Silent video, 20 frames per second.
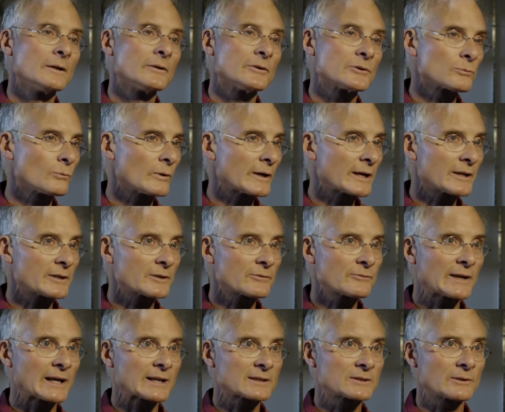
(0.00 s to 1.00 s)
There's one other
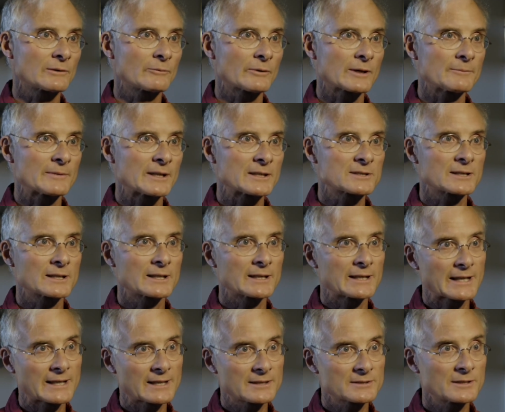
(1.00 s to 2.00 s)
factor I want to mention,
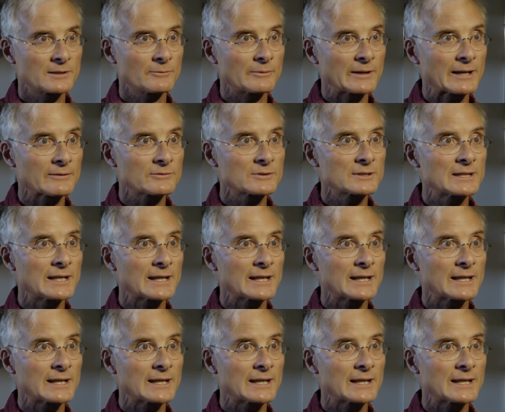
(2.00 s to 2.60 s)
and that is that we have to